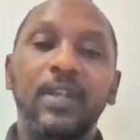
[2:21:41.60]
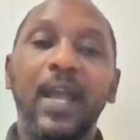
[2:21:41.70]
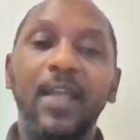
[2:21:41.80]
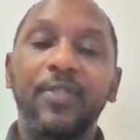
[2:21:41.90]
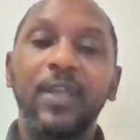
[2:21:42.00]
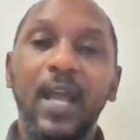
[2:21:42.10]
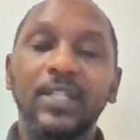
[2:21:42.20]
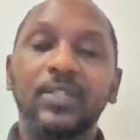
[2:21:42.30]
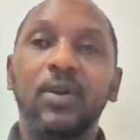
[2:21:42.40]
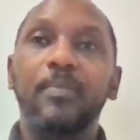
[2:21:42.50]
if the right thing
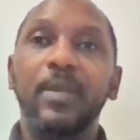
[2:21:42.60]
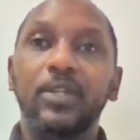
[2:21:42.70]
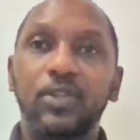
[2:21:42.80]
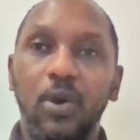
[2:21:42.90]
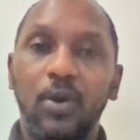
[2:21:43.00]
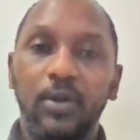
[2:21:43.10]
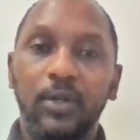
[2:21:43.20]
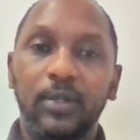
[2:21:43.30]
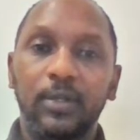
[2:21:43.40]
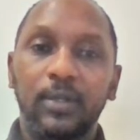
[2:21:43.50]
has not been
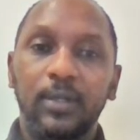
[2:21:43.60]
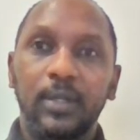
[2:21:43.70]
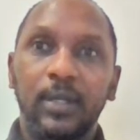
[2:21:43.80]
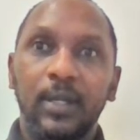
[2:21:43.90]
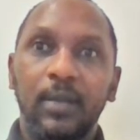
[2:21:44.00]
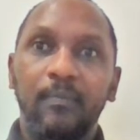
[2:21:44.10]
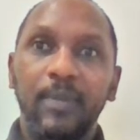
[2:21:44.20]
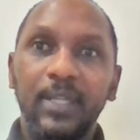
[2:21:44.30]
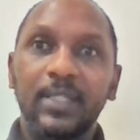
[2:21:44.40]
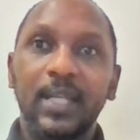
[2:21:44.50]
done,
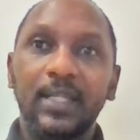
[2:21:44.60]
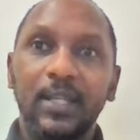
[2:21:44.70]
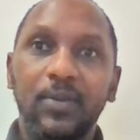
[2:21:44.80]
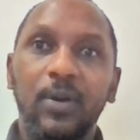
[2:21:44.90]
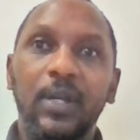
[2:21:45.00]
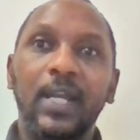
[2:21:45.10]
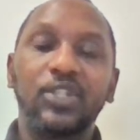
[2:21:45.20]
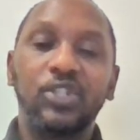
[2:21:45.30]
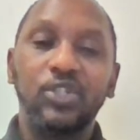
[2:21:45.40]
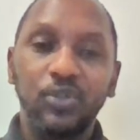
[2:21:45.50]
business they go on
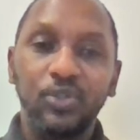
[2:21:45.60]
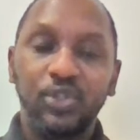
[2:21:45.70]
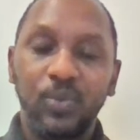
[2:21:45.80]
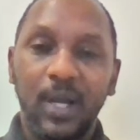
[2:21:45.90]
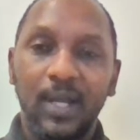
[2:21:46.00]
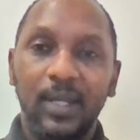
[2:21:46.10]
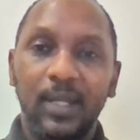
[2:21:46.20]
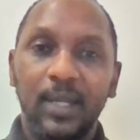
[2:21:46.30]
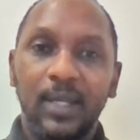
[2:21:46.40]
as usual.